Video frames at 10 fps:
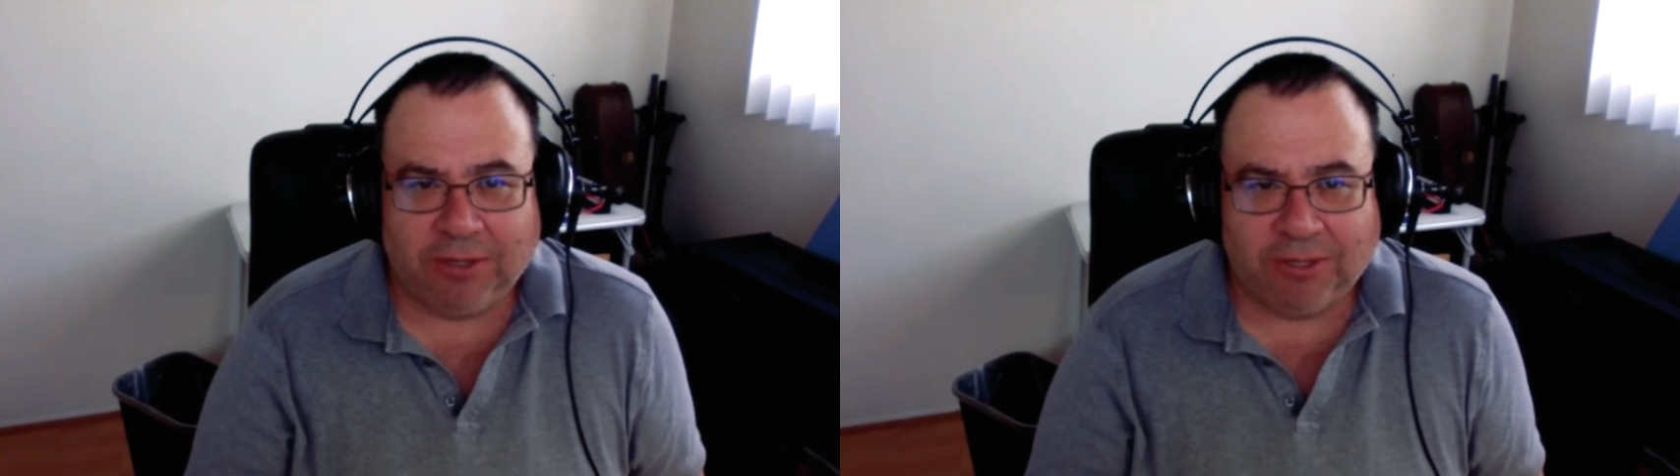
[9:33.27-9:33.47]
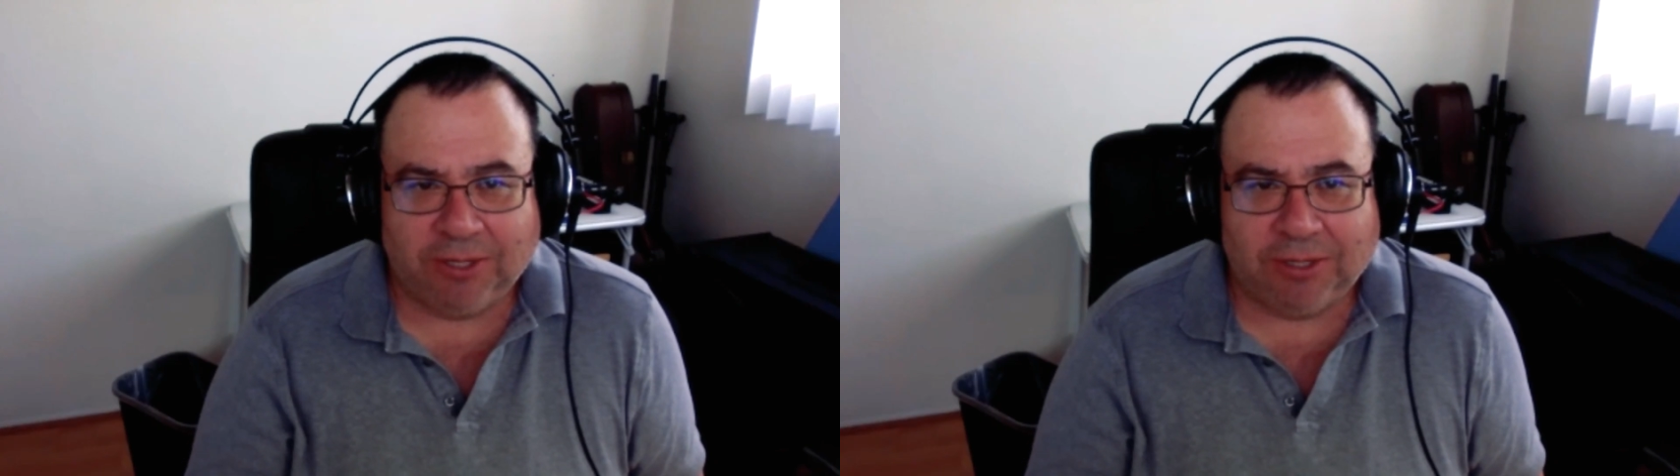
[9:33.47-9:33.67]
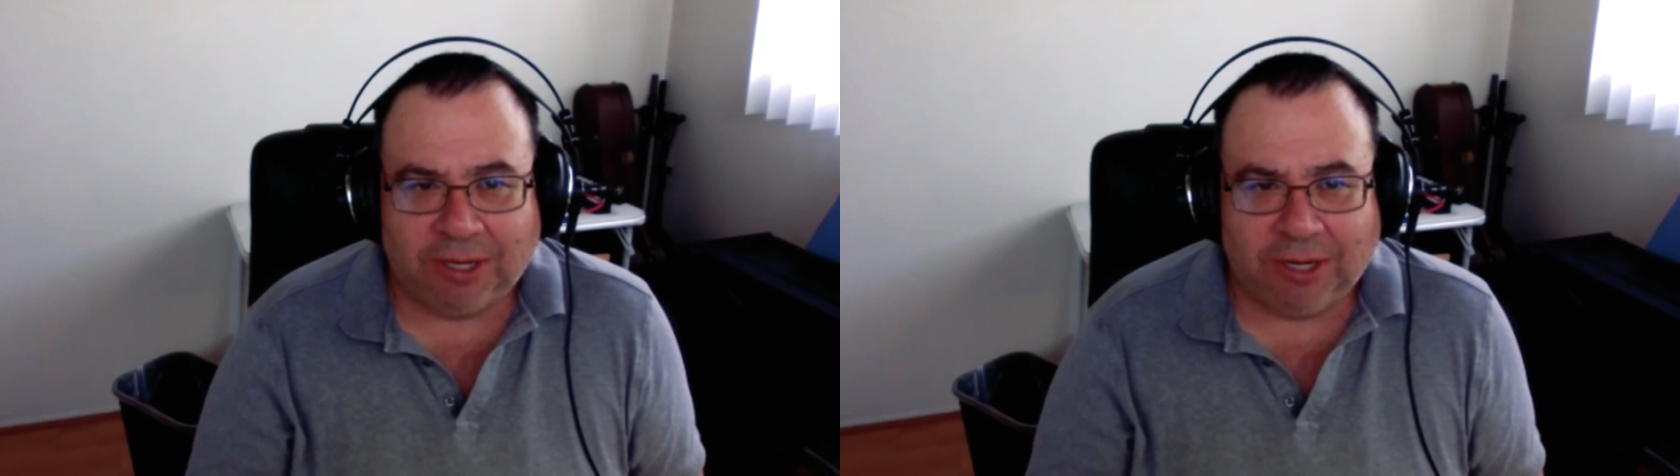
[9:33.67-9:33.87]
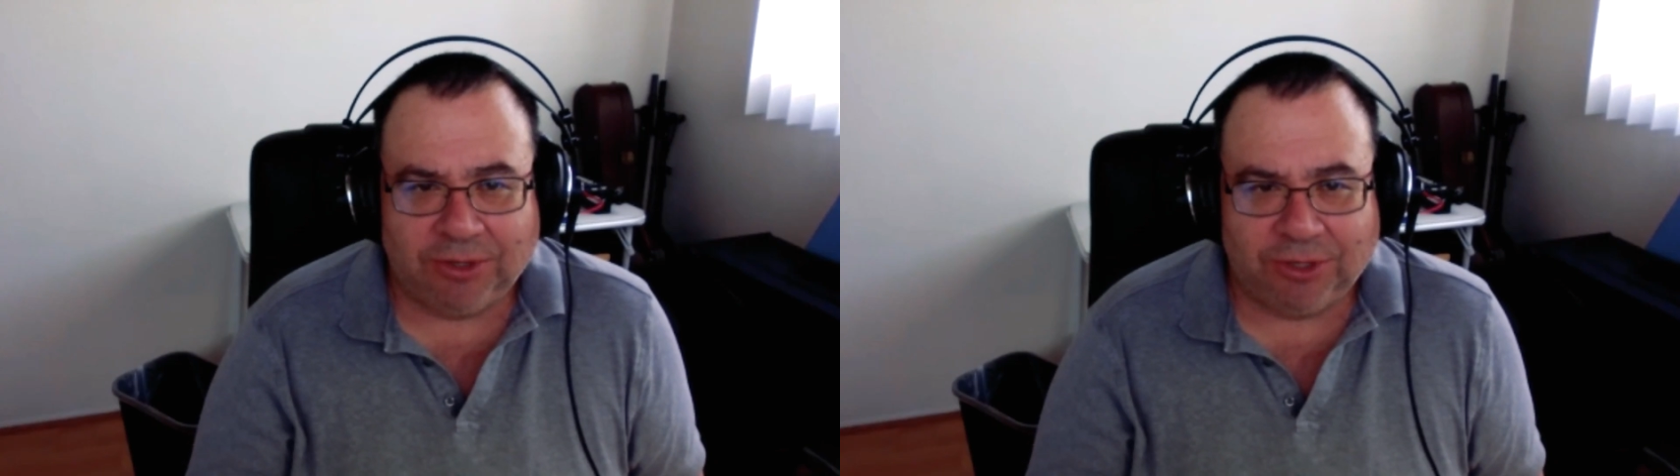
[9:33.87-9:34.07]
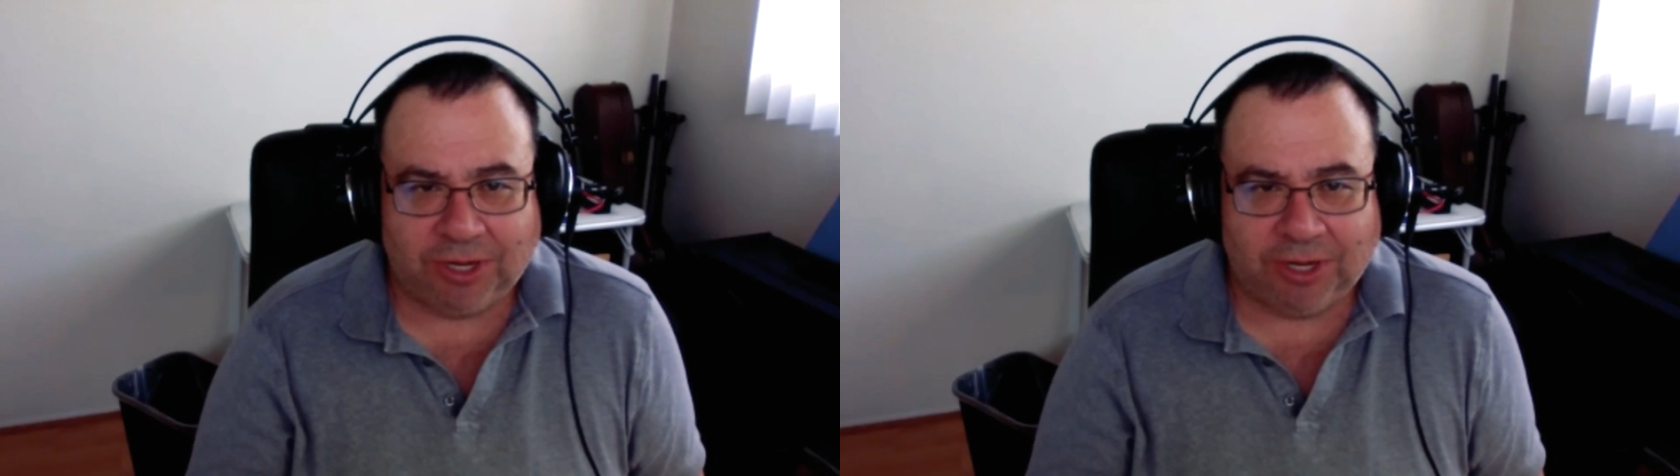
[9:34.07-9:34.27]
I think that
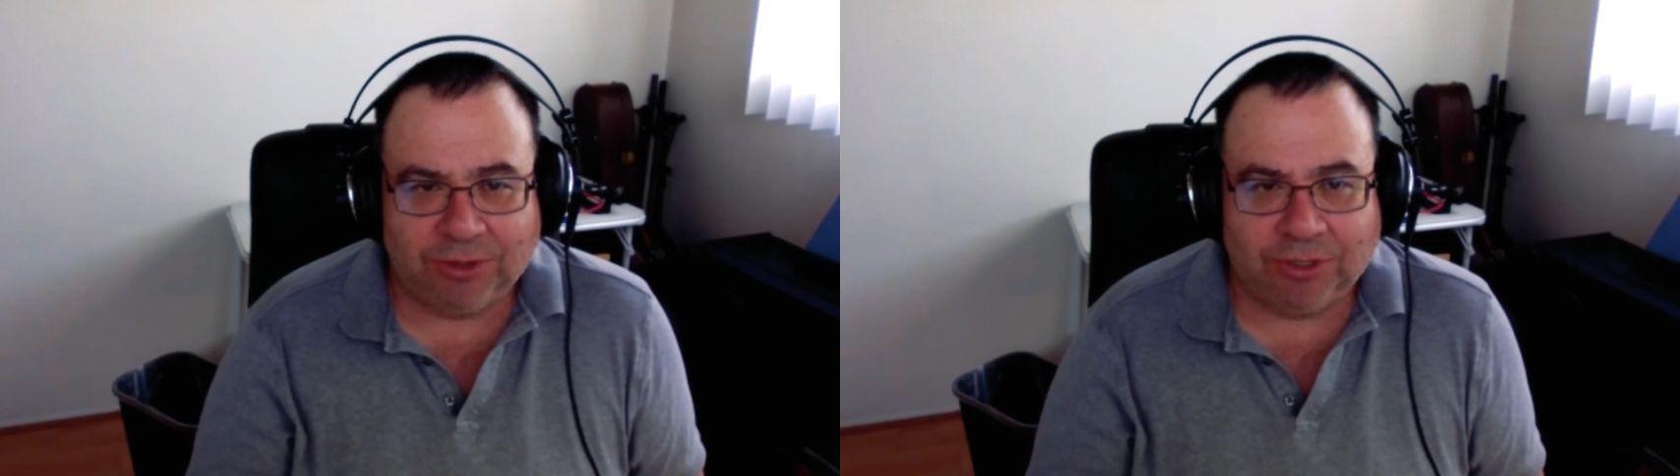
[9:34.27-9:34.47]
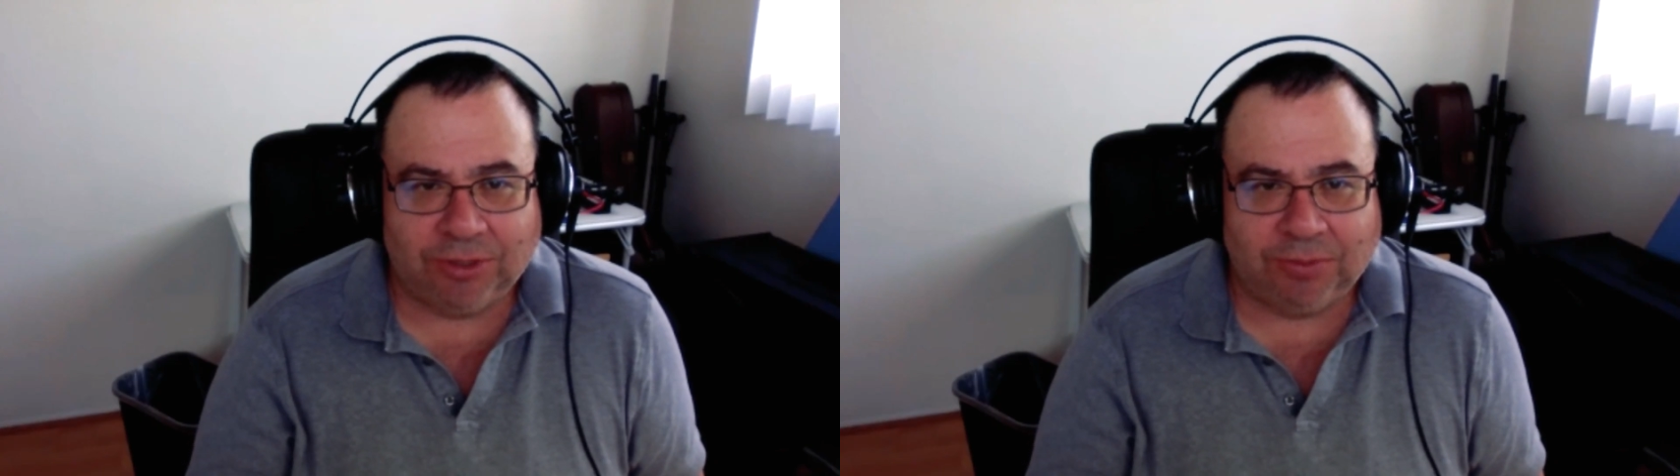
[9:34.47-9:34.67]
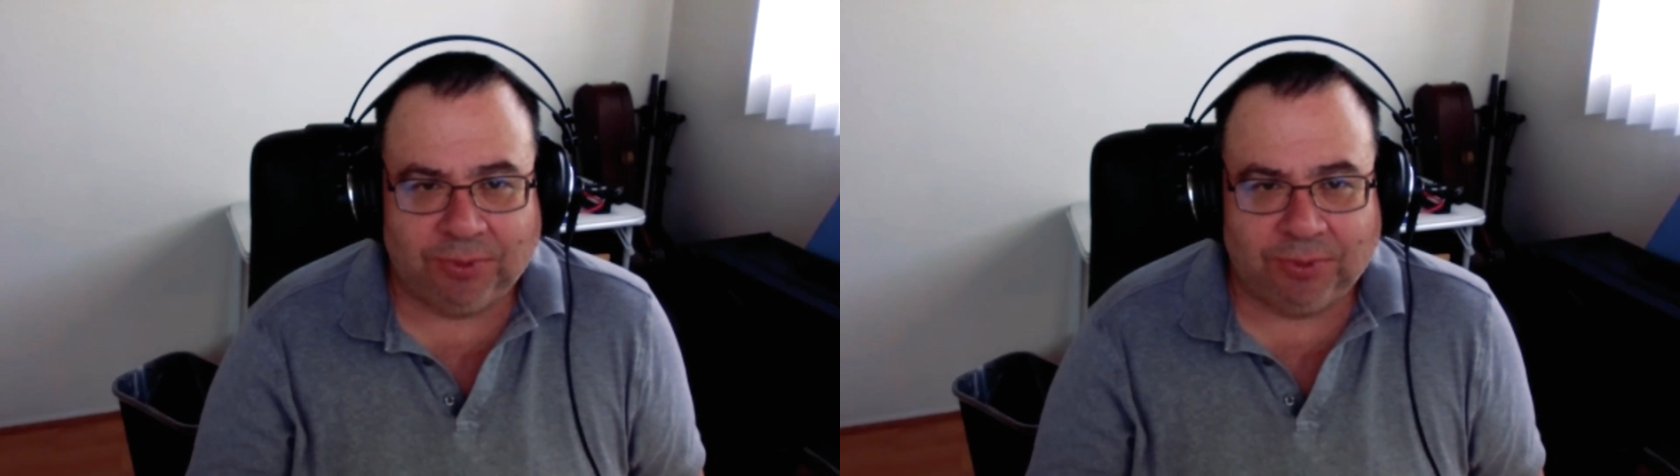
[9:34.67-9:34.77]
education,